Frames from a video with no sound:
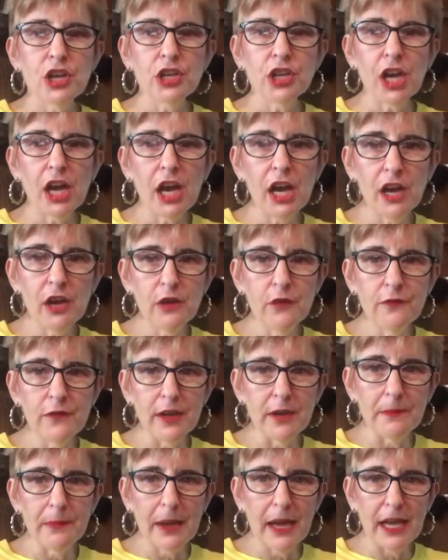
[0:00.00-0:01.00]

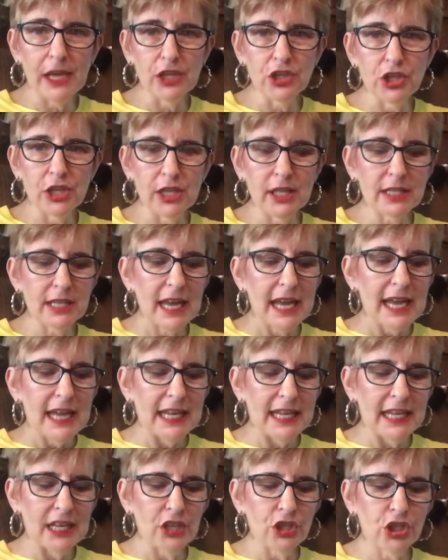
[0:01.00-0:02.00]
COVID patients
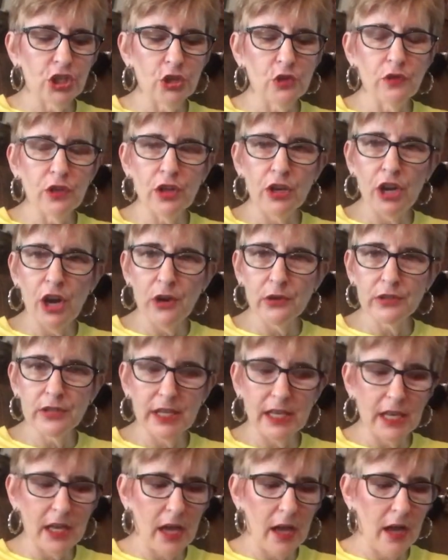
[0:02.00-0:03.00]
into the
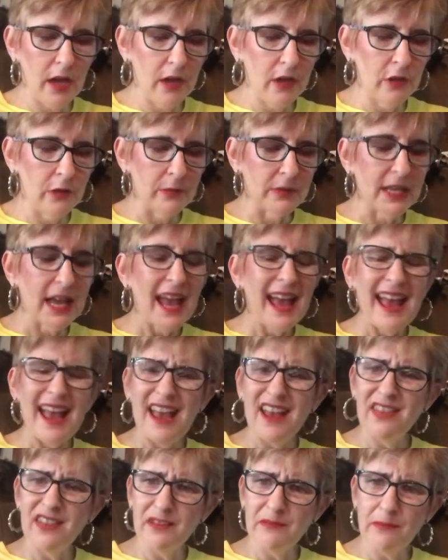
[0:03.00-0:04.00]
nursing homes.
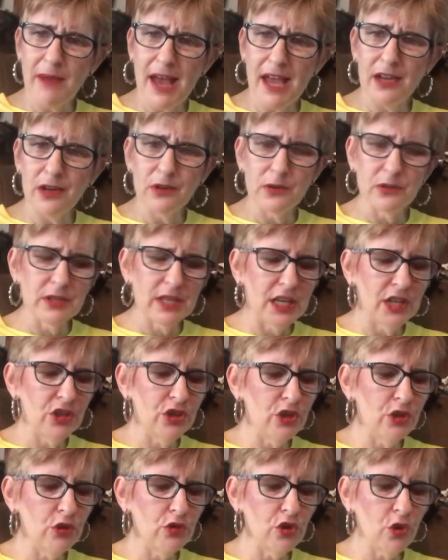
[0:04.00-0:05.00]
And the mayors in New
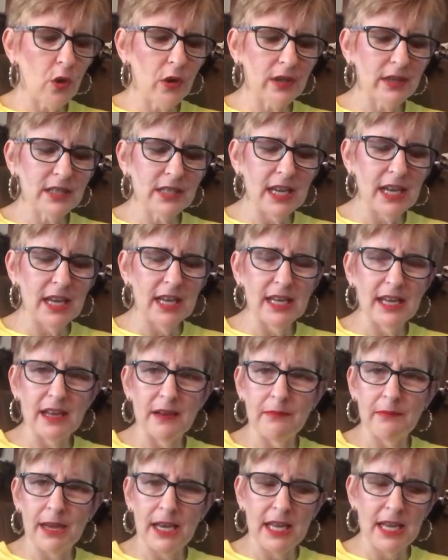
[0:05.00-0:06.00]
York City
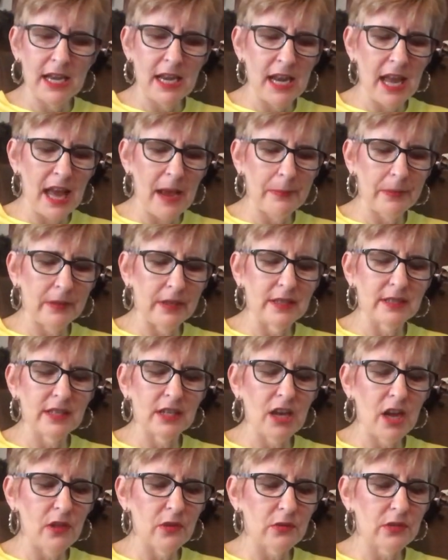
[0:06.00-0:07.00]
and Minneapolis and
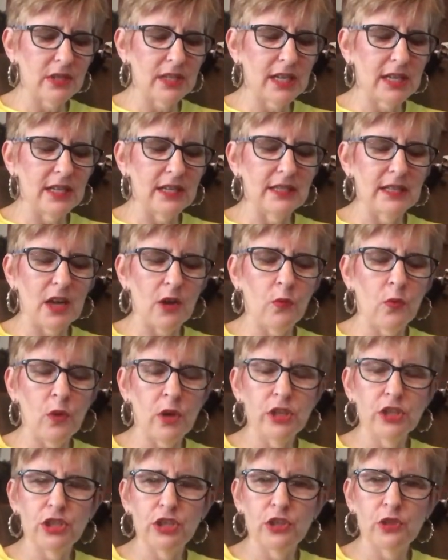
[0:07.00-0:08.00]
other cities that
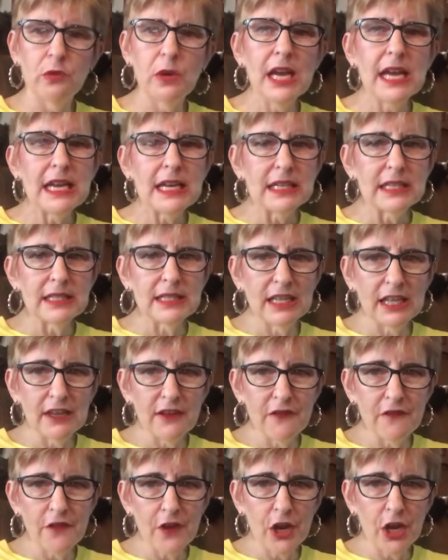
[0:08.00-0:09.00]
want to
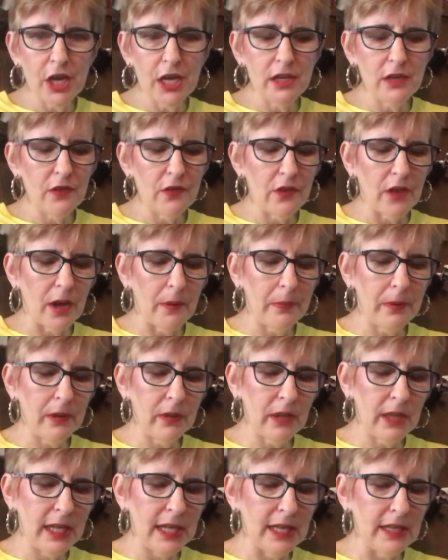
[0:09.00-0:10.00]
defund the
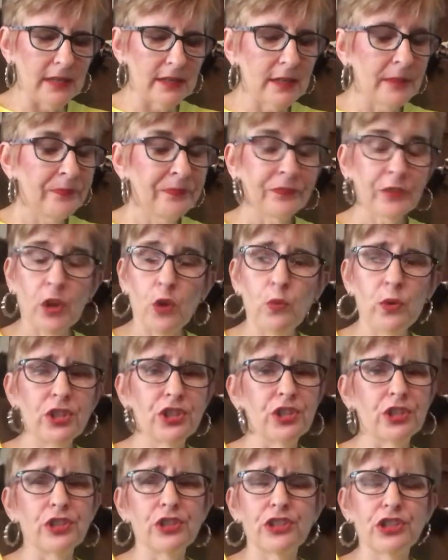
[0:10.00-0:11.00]
police, which
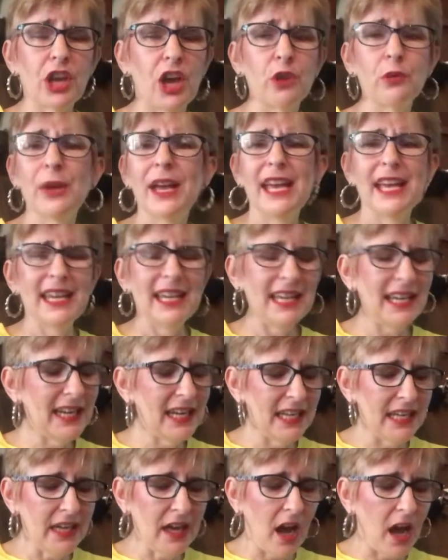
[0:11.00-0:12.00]
is so
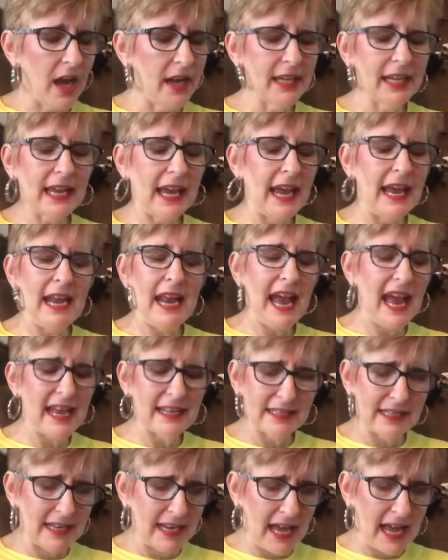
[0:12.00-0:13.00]
idiotic and
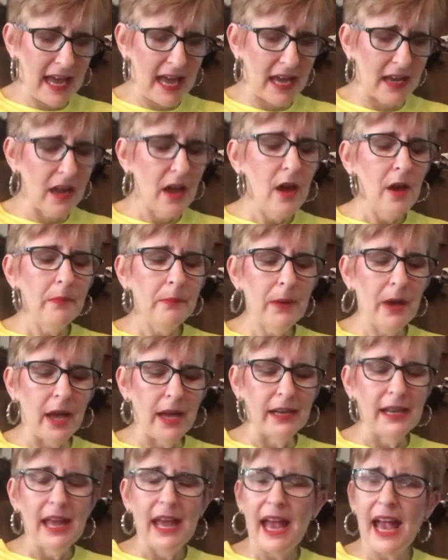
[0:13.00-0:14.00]
asinine. But
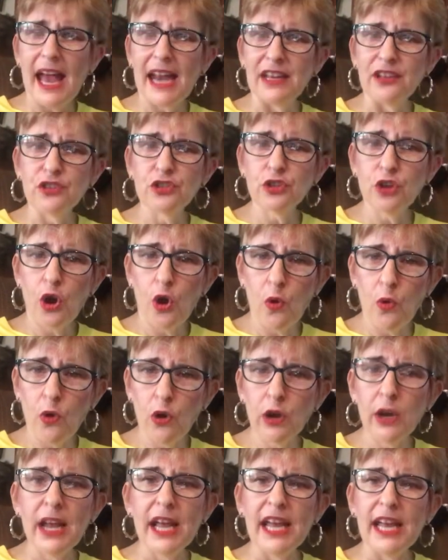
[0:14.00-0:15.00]
at its
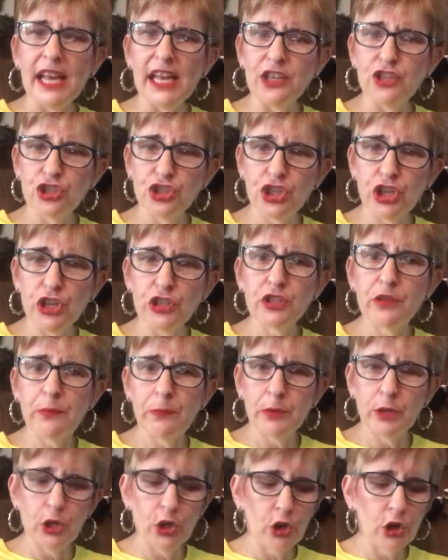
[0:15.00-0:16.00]
core, it's just
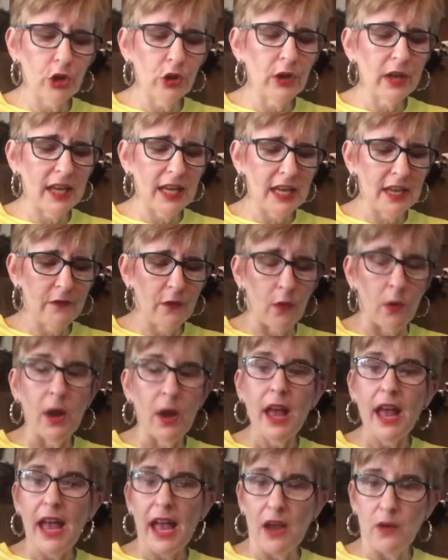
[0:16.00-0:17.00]
pure evil.
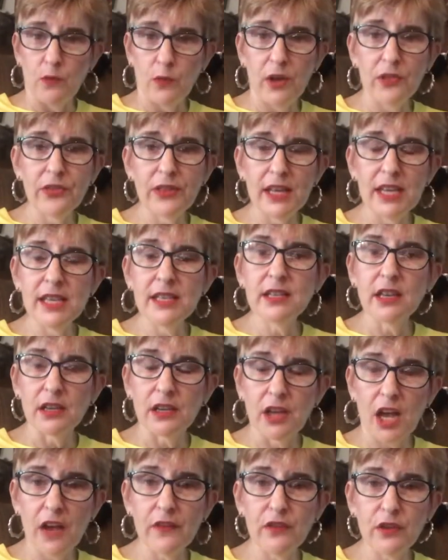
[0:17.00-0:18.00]
And what these
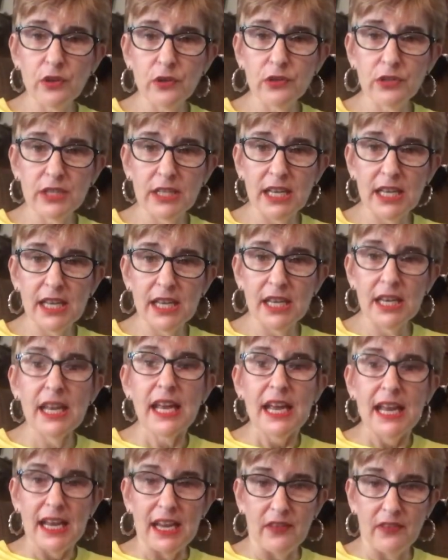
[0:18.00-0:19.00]
governors did
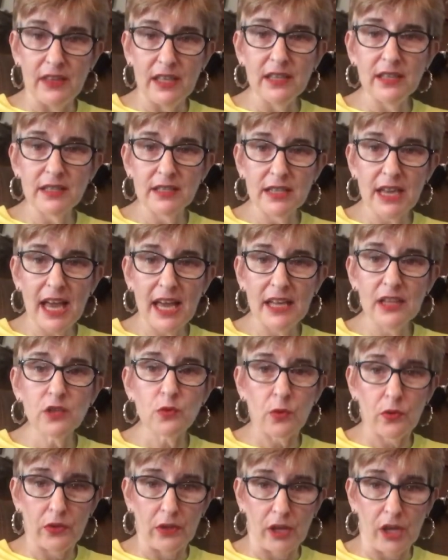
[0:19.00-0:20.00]
in these states
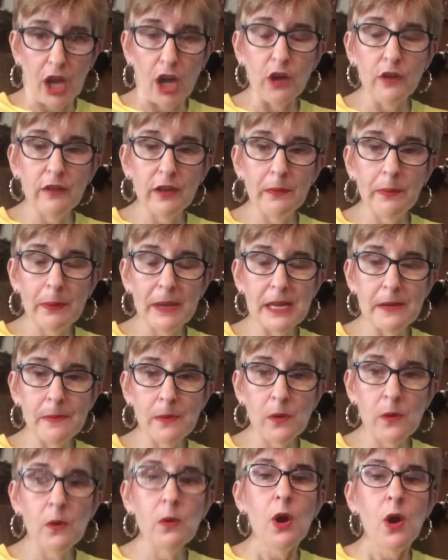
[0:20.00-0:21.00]
where the COVID
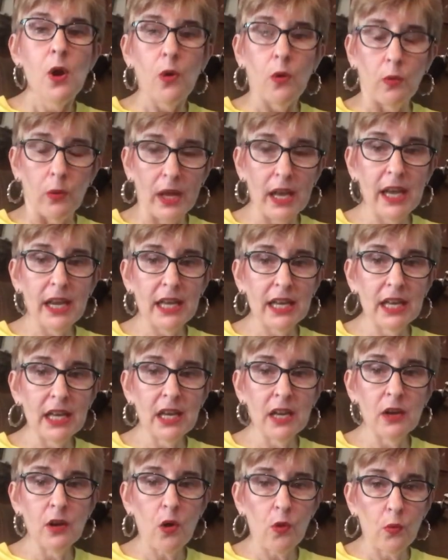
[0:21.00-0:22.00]
people went
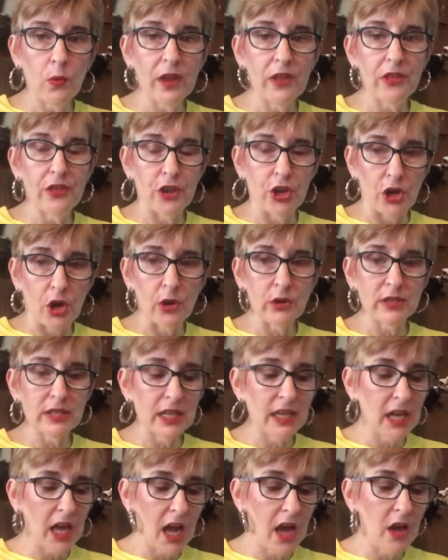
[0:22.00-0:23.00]
in with the
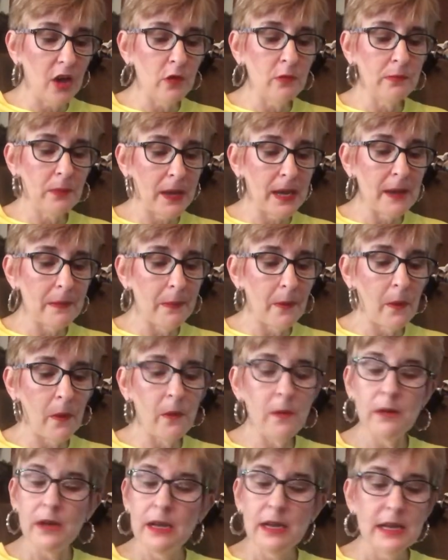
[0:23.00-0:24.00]
nursing home
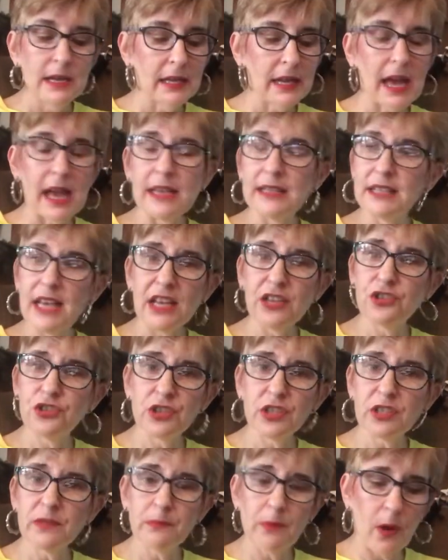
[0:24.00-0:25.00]
people, guys, that's
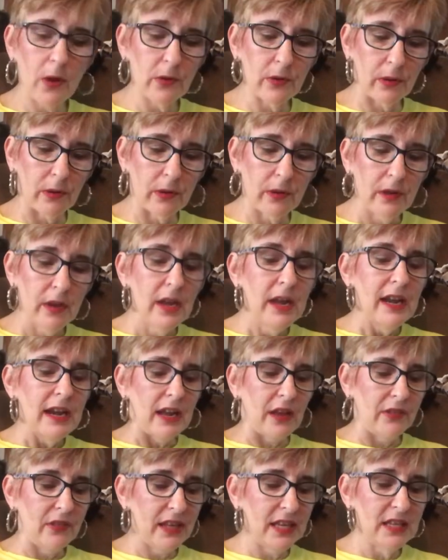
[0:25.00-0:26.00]
just murder. Now,
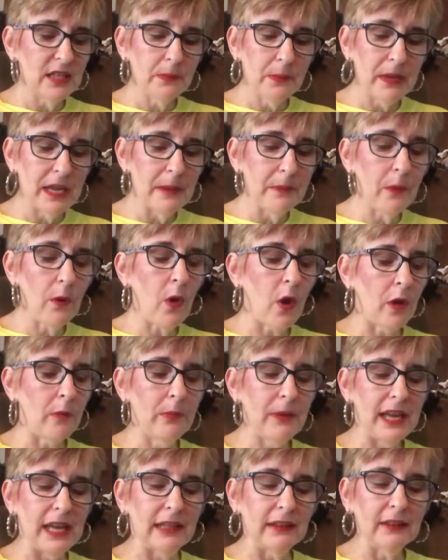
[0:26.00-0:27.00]
these people are
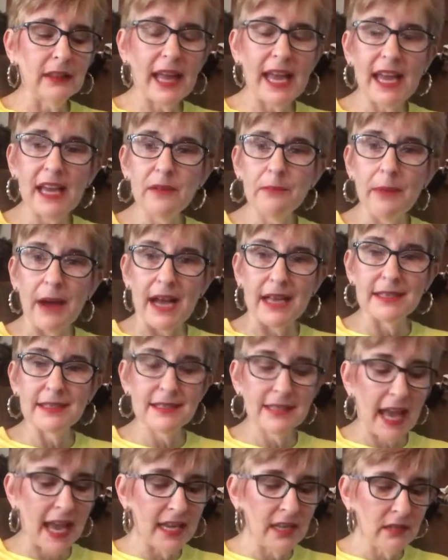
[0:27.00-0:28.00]
being led by
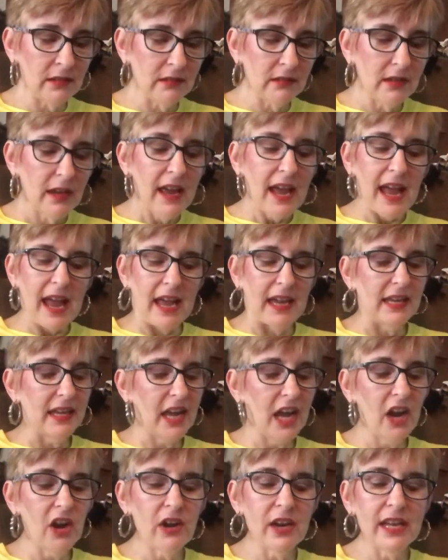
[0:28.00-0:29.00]
Satan and
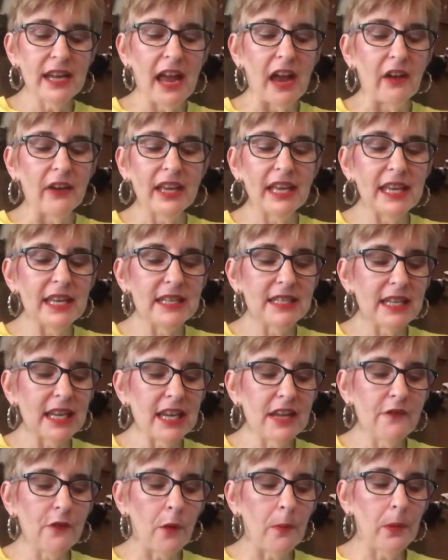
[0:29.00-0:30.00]
carrying out his
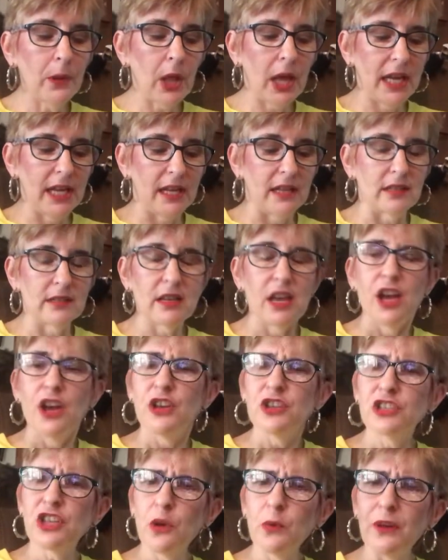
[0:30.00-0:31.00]
evil plans.
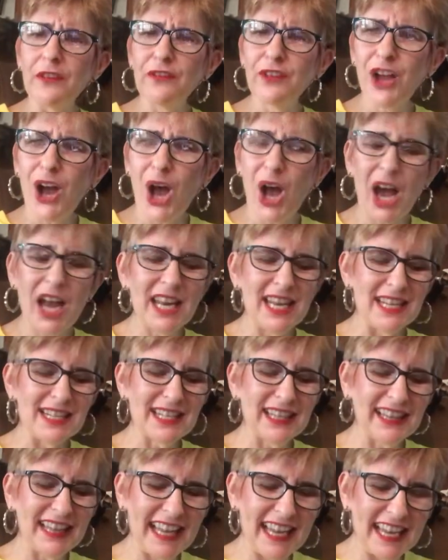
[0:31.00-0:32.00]
So if God is
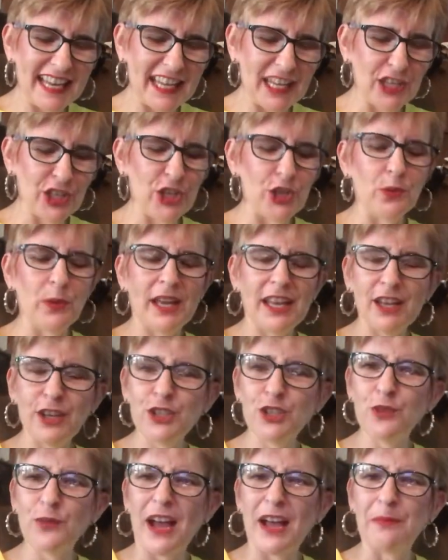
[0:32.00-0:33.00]
leading you
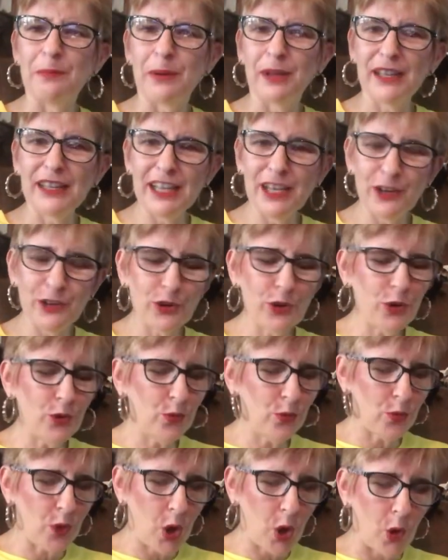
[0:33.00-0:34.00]
into a political
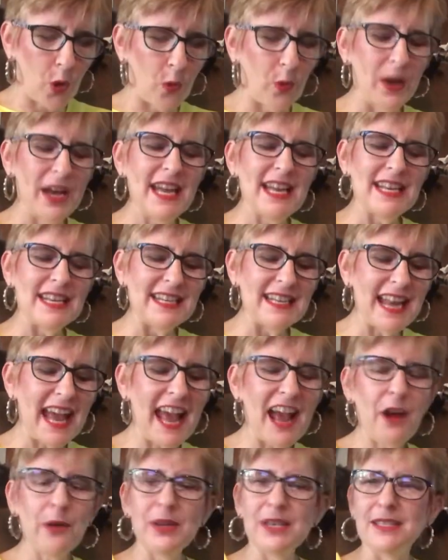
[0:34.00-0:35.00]
role,
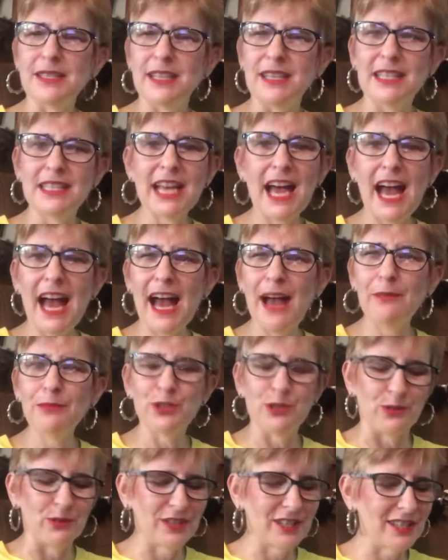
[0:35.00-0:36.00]
now is the time
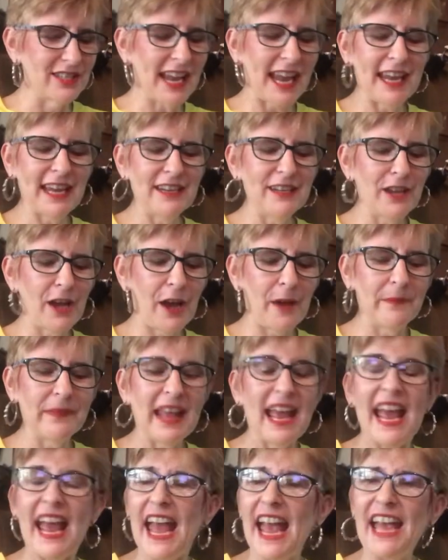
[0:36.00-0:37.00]
to stand up
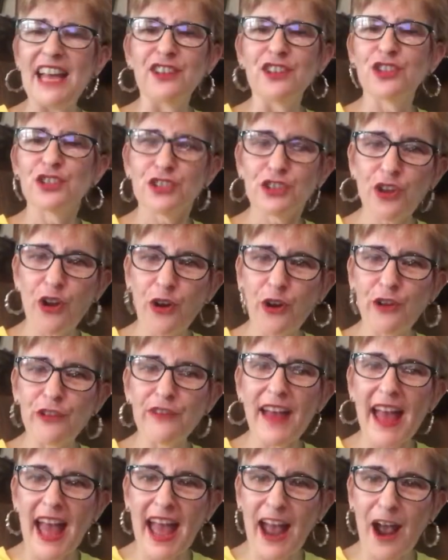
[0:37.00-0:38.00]
and serve
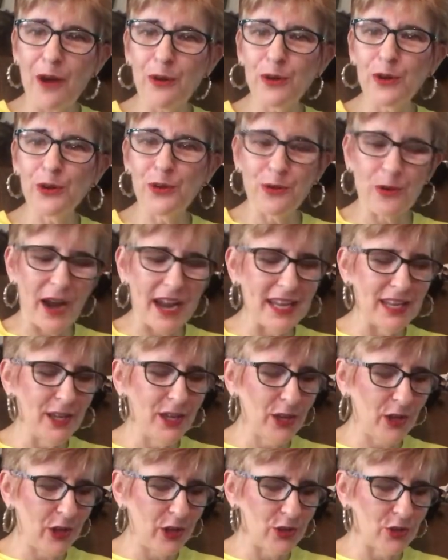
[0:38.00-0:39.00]
our great
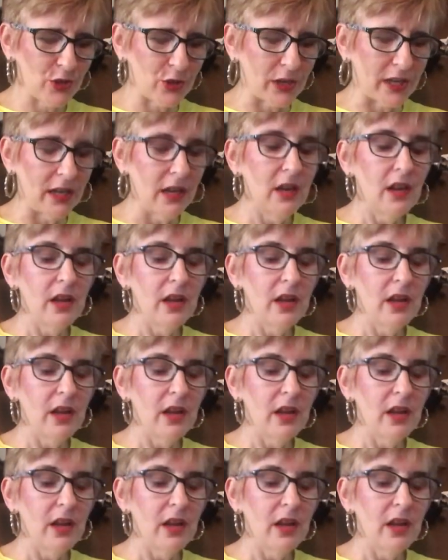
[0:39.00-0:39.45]
country.